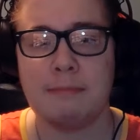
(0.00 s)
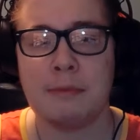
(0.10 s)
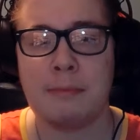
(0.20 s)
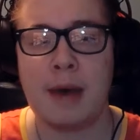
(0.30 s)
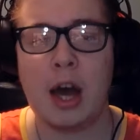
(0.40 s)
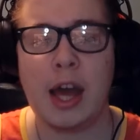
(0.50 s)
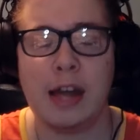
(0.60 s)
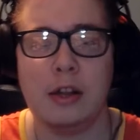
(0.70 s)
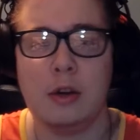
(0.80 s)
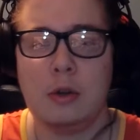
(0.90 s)
But my
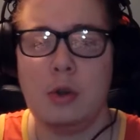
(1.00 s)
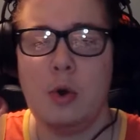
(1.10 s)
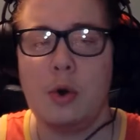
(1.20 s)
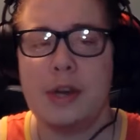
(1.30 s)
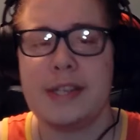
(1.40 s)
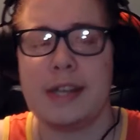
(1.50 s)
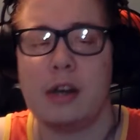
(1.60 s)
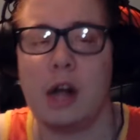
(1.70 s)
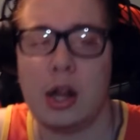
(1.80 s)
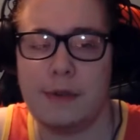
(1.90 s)
Halo lore is like
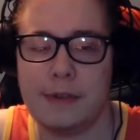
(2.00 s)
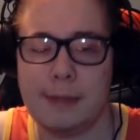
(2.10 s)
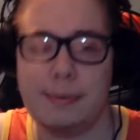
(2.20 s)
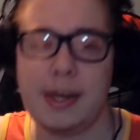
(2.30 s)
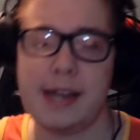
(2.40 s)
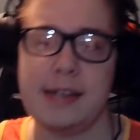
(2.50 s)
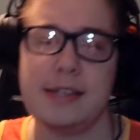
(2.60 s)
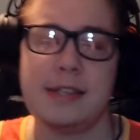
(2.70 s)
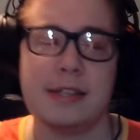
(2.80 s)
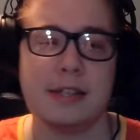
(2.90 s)
all over the
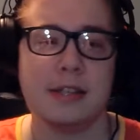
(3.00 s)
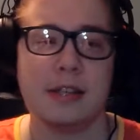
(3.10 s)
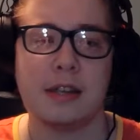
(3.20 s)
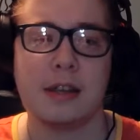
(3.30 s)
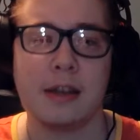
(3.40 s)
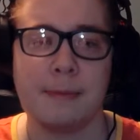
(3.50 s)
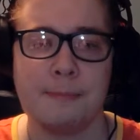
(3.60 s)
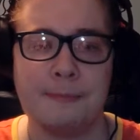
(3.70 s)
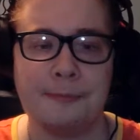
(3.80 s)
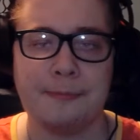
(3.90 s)
place.
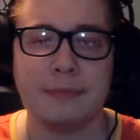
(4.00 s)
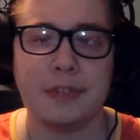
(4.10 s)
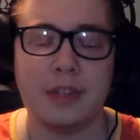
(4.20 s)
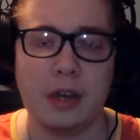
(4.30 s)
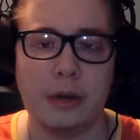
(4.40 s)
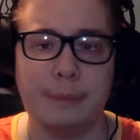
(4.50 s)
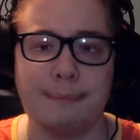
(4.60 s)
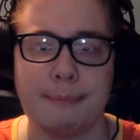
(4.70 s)
So.